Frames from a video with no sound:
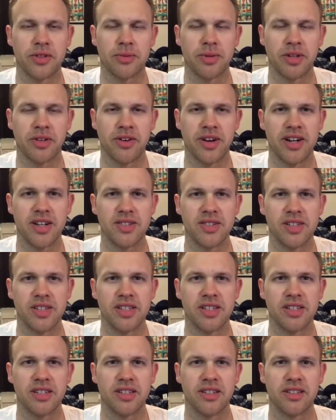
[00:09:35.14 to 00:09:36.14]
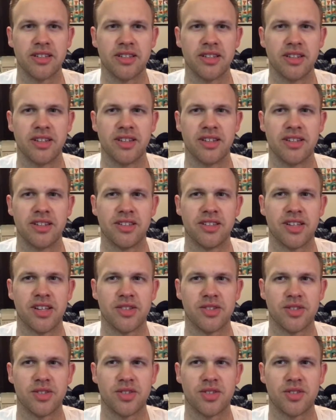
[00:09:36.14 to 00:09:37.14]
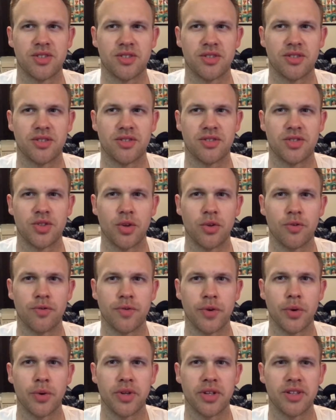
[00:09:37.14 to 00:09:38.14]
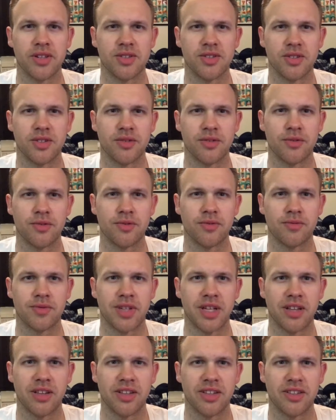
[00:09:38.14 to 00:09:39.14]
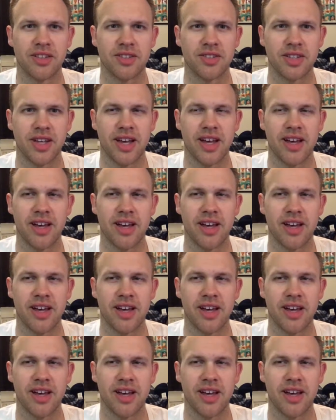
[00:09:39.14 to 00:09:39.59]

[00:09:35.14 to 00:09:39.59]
a little bit crazy and has this sole focus of killing this